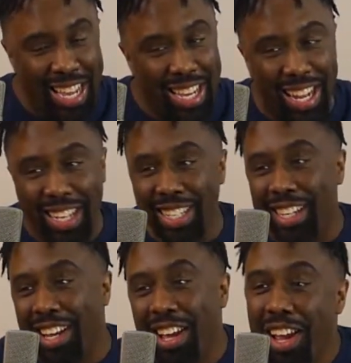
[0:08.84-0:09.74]
Like I
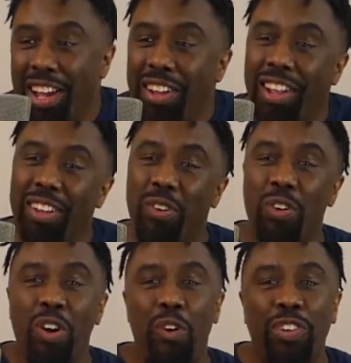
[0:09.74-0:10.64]
said, they're
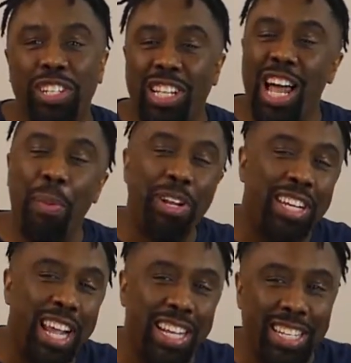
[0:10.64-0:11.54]
going over this climate
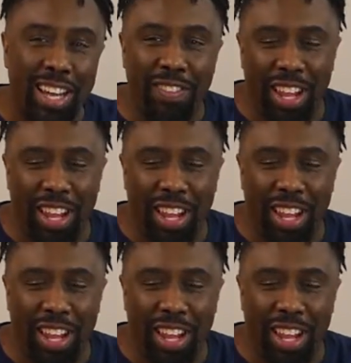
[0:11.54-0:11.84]
change stuff.